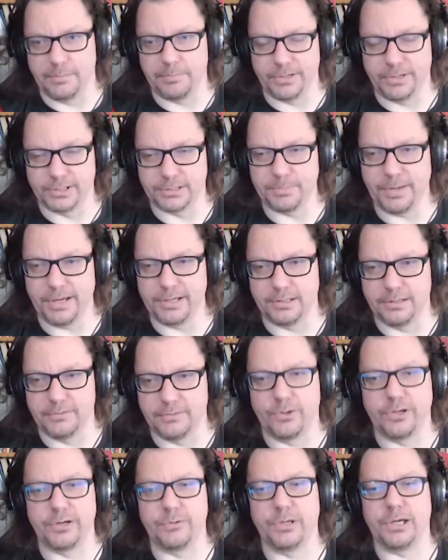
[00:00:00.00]

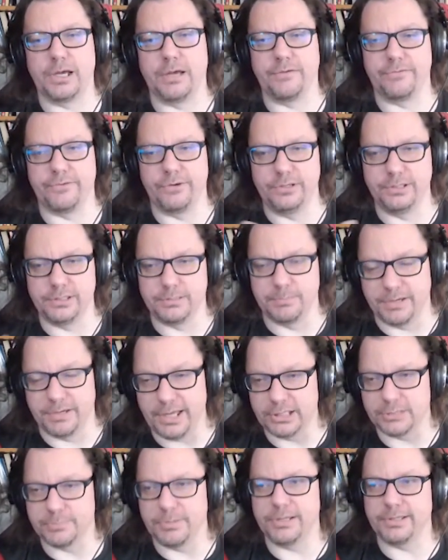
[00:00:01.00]
perspective, where we have release
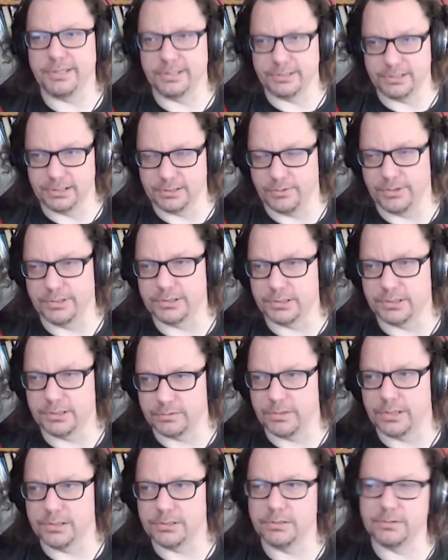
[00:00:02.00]
management, etc.,
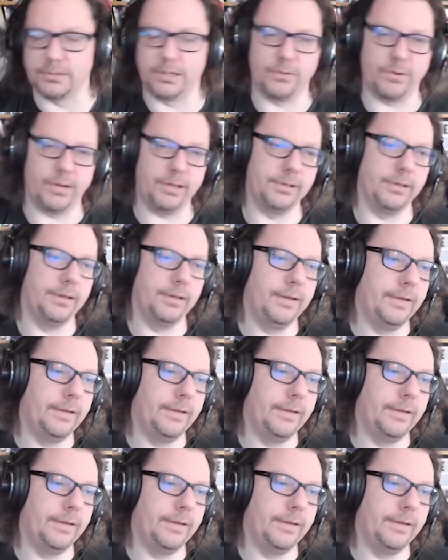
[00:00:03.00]
etc., etc., right?